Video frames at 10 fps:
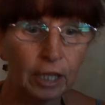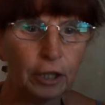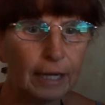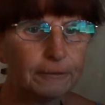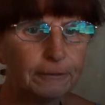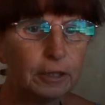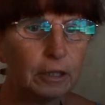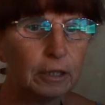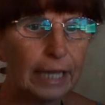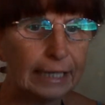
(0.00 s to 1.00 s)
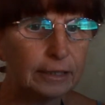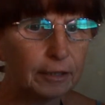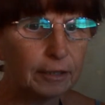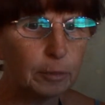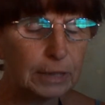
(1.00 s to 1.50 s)
You have to
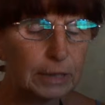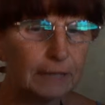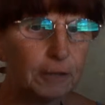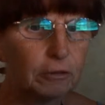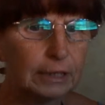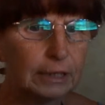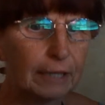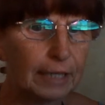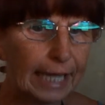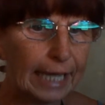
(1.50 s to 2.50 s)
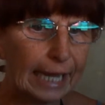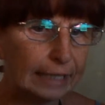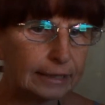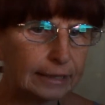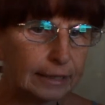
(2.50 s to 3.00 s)
enter them as if you're another
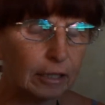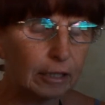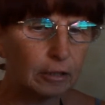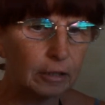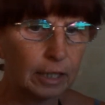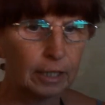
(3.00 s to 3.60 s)
guest. So